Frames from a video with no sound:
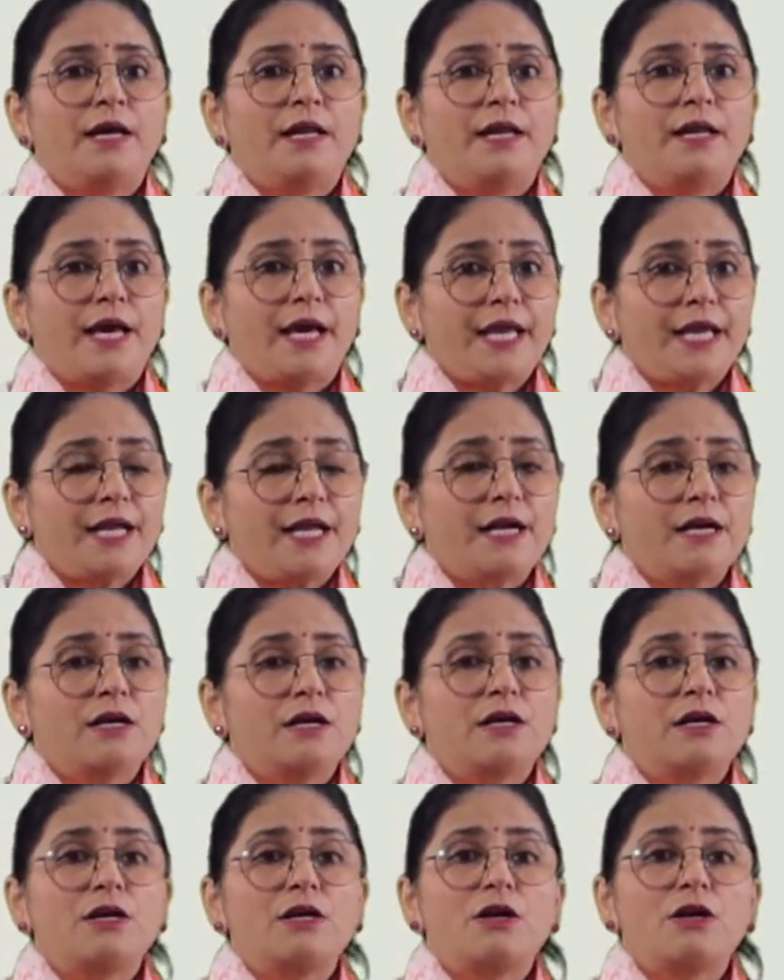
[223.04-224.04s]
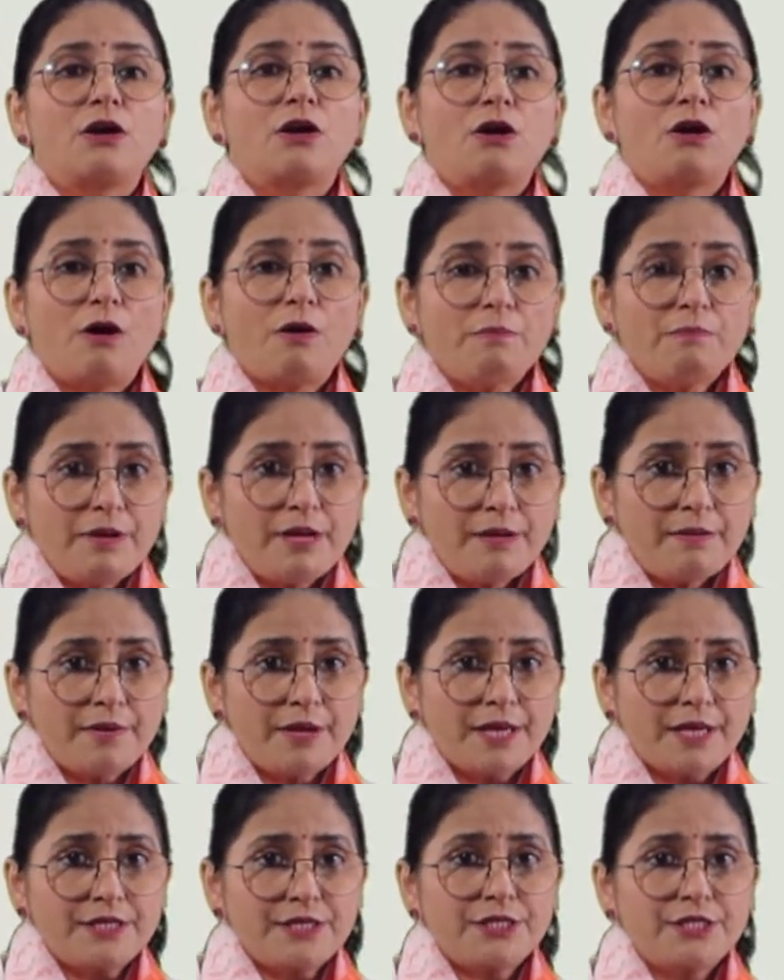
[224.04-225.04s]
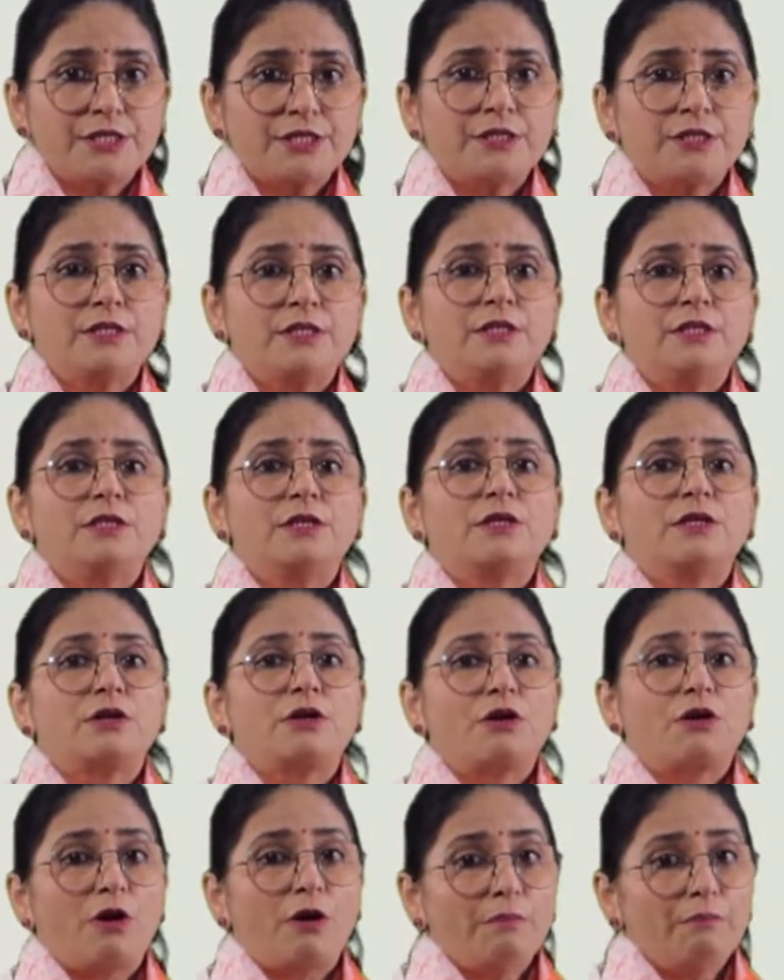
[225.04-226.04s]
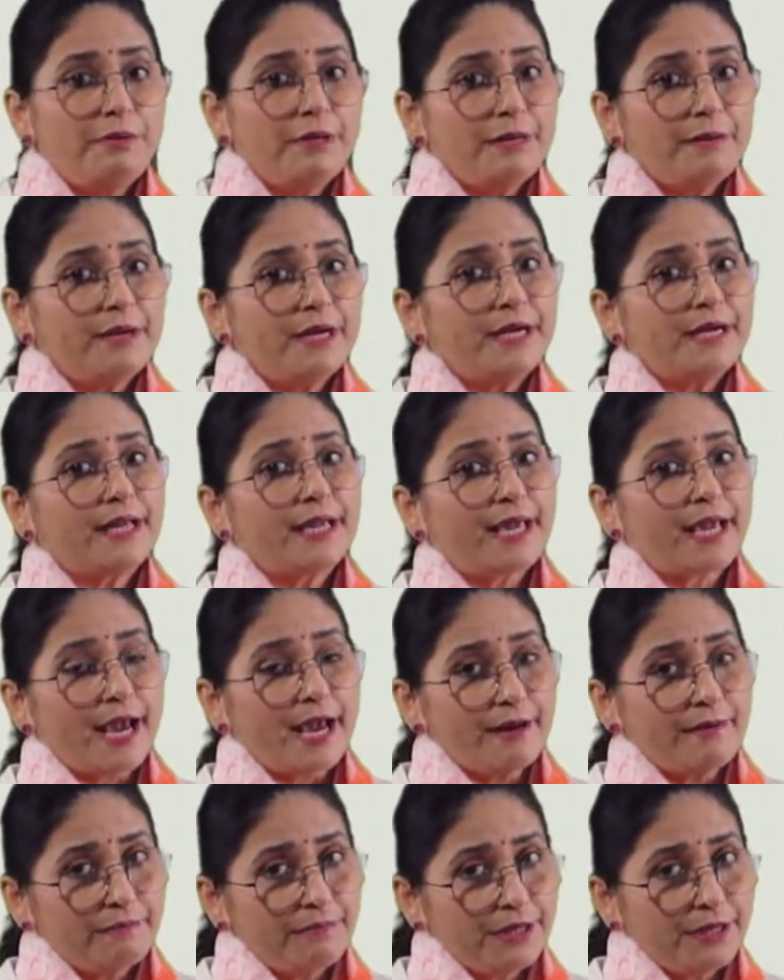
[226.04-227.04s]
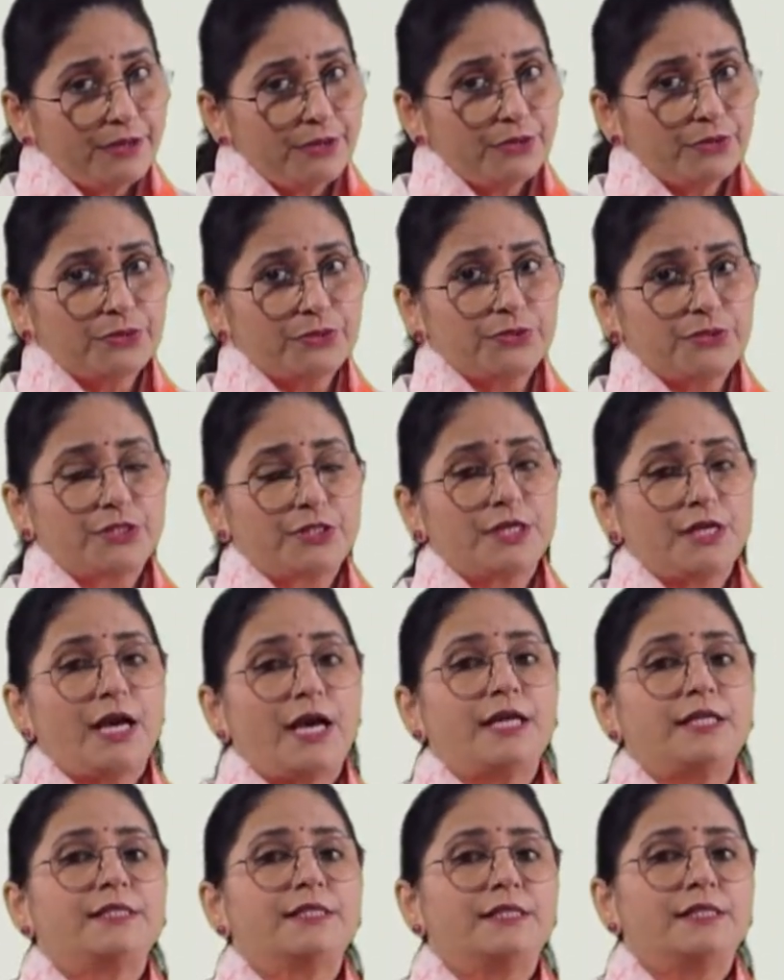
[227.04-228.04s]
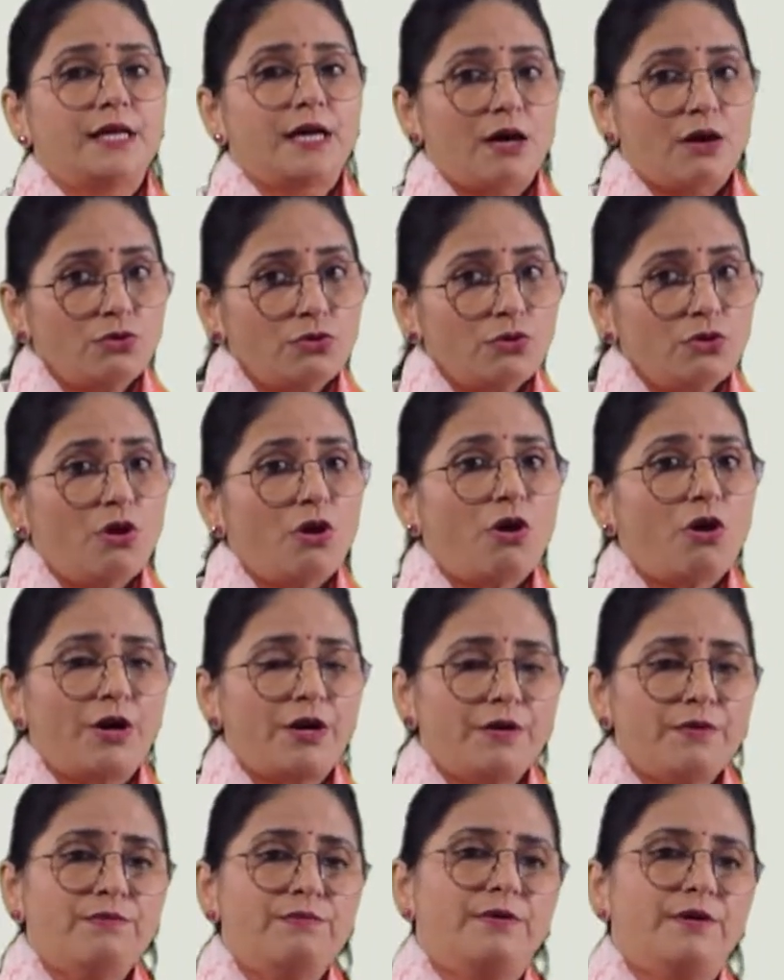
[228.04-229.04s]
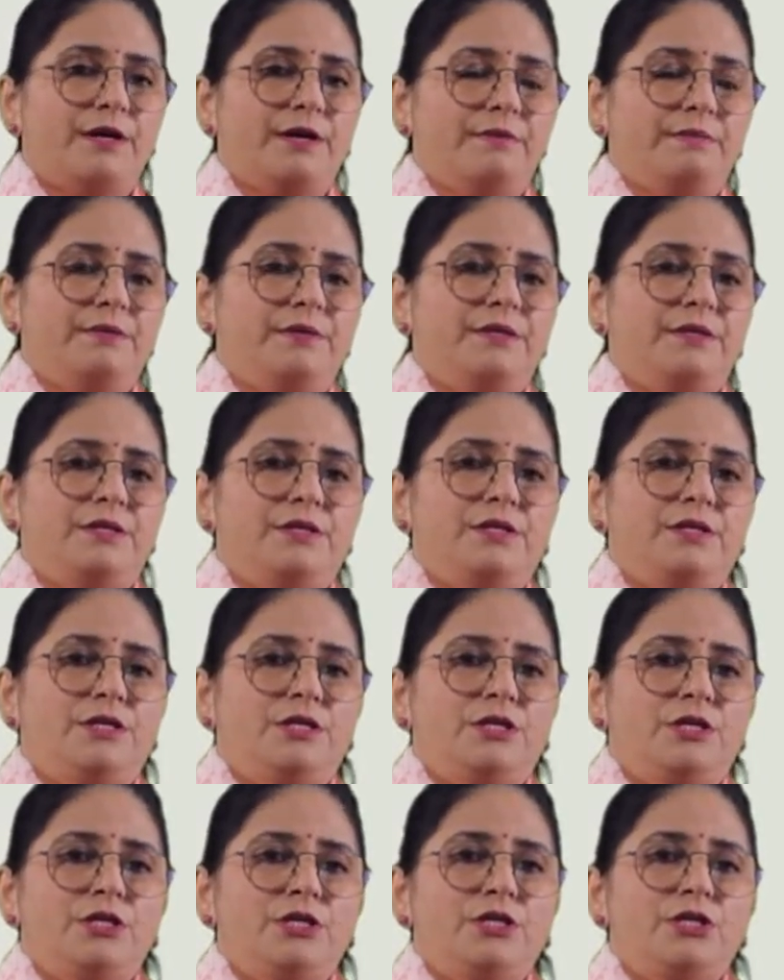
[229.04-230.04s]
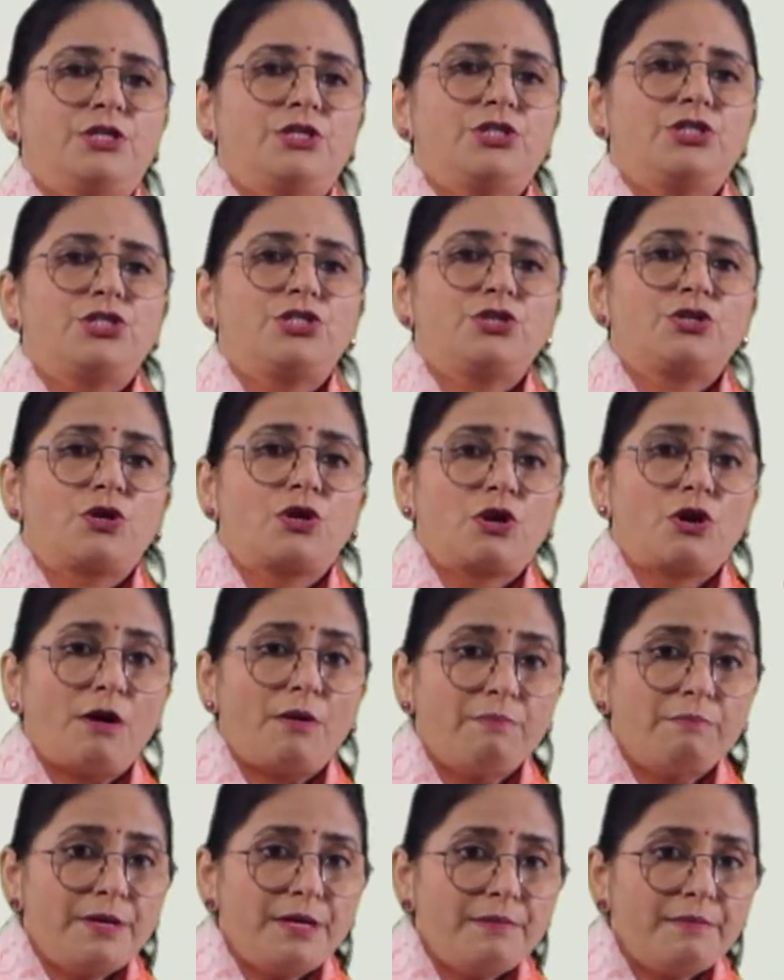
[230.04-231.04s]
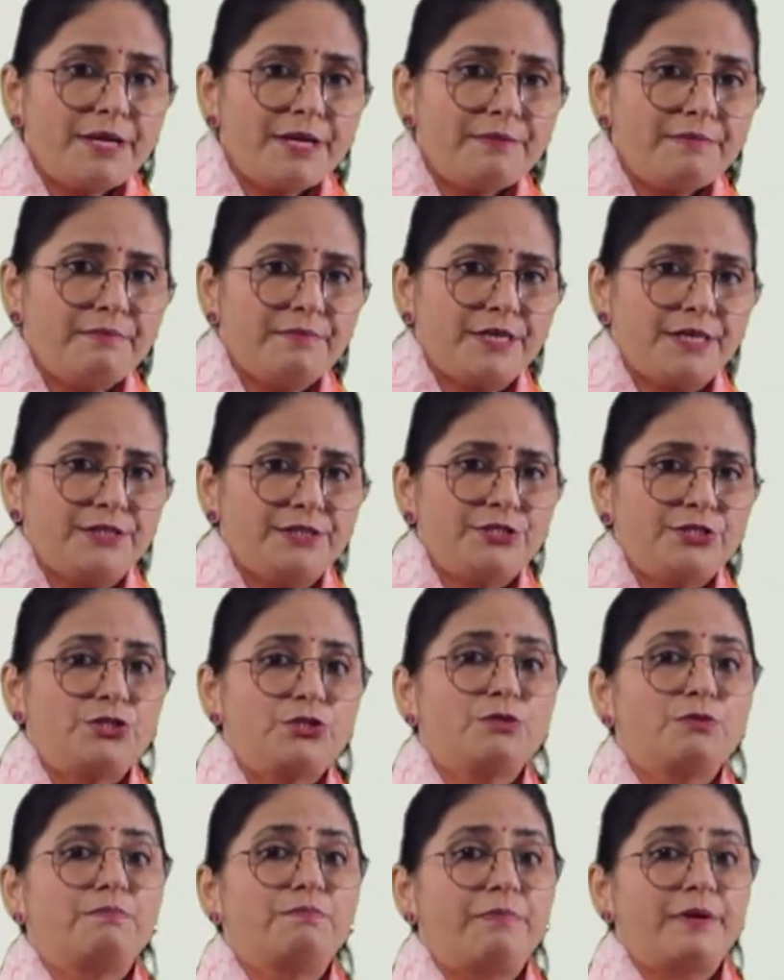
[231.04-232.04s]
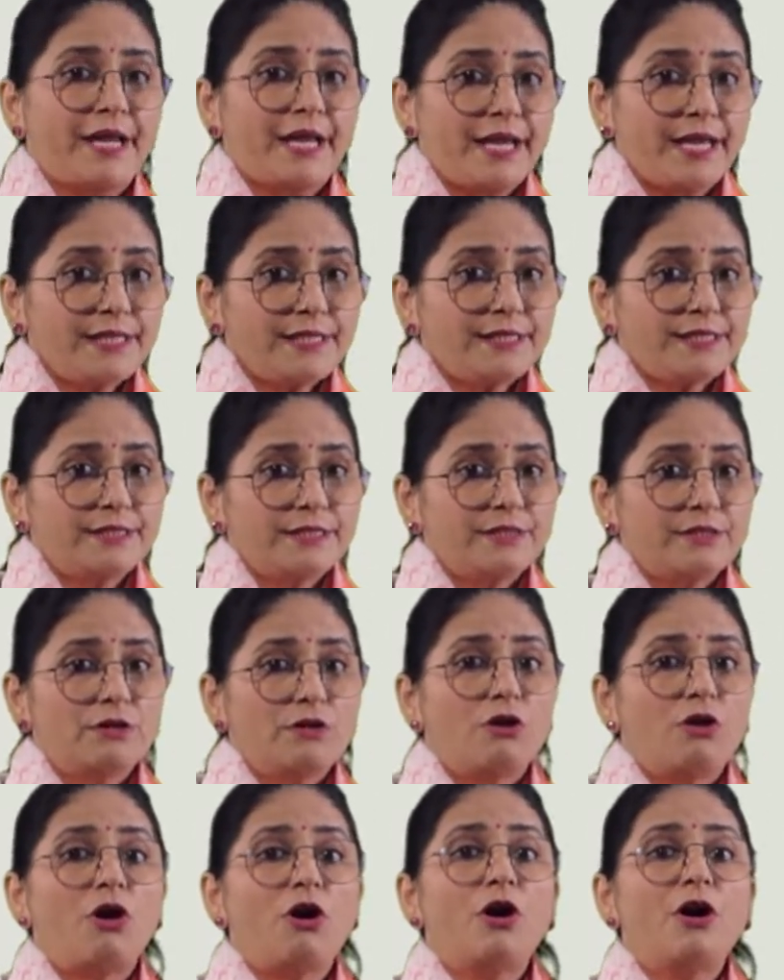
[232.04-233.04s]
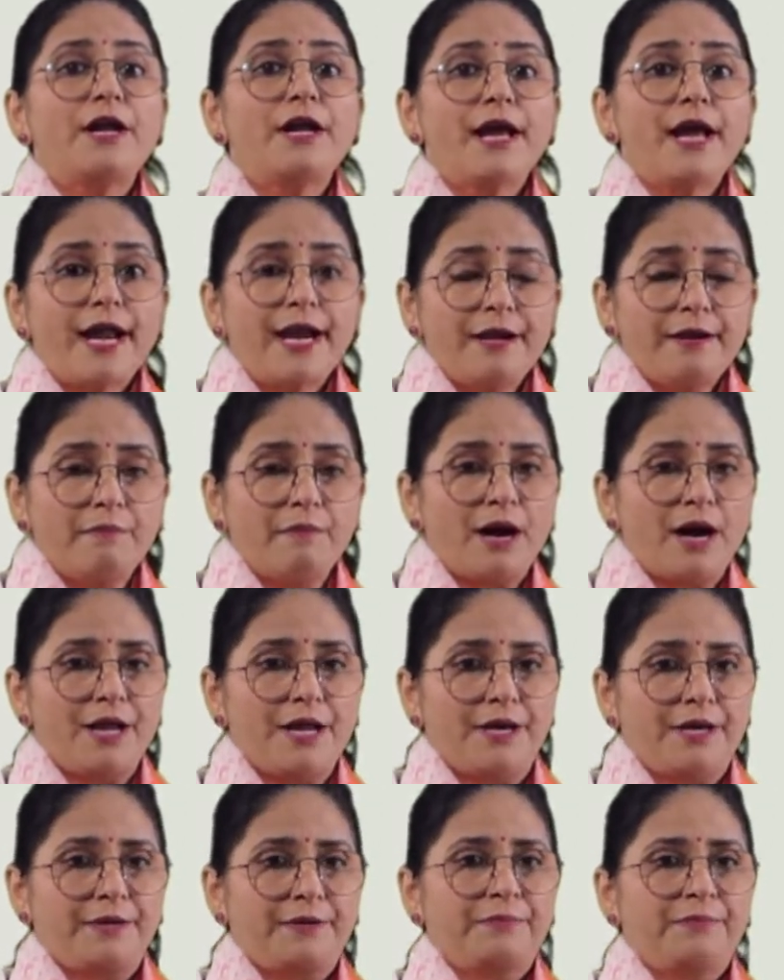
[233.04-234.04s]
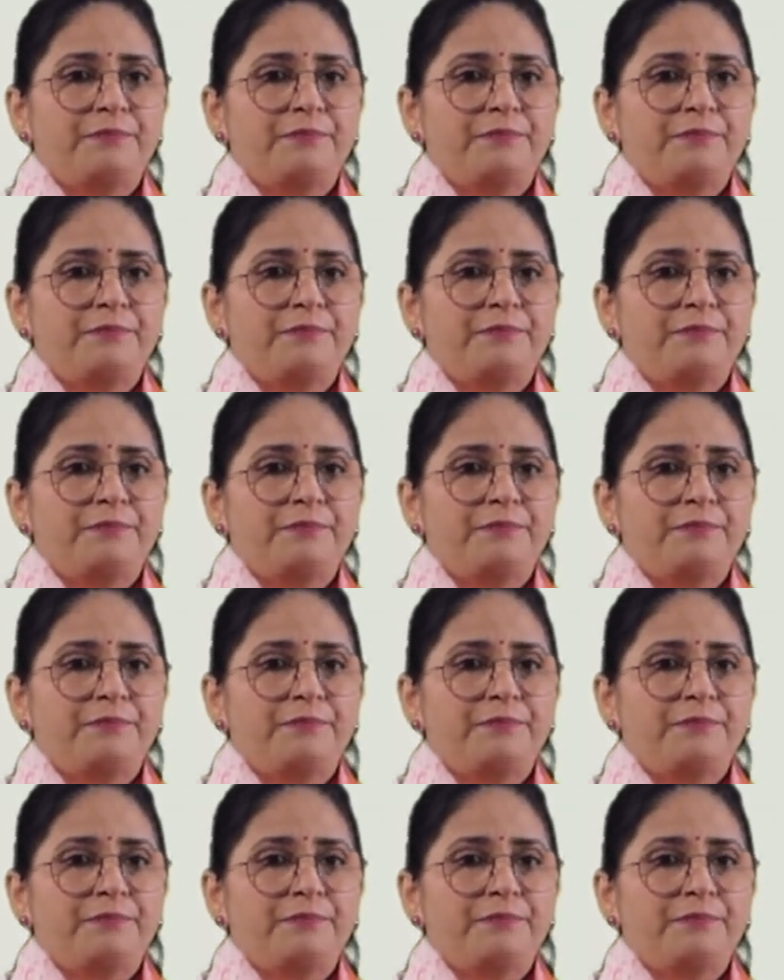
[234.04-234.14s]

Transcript: Like complement, complement can be used as a noun or a verb. To compliment means to praise or admire.